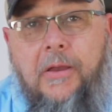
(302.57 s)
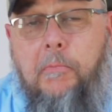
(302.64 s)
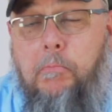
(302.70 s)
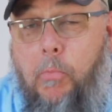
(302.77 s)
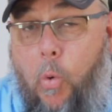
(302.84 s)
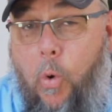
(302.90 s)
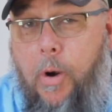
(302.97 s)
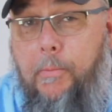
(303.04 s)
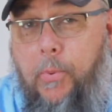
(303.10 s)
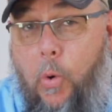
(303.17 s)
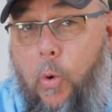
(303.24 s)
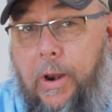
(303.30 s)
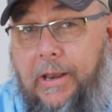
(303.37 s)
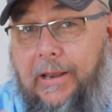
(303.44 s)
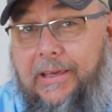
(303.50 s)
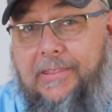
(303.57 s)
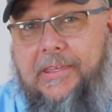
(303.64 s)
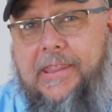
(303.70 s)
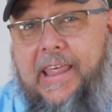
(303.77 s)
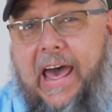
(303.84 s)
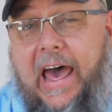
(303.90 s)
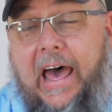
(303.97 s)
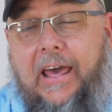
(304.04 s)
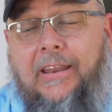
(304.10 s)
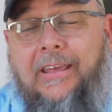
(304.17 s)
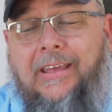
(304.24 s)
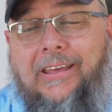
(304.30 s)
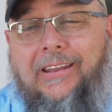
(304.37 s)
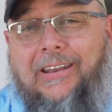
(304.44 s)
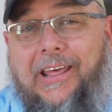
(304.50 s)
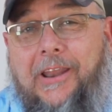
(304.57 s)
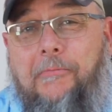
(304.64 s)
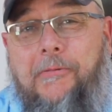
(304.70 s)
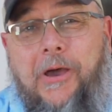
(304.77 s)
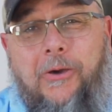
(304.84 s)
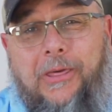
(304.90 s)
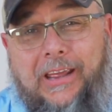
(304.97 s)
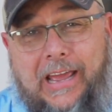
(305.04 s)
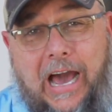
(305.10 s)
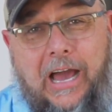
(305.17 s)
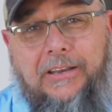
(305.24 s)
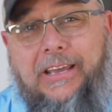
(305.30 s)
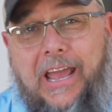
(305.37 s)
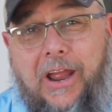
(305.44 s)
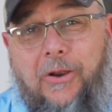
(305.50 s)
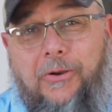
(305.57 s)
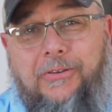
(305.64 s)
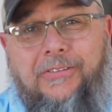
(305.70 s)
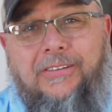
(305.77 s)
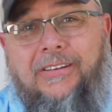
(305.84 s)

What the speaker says: More importantly than that, let them know that God cares.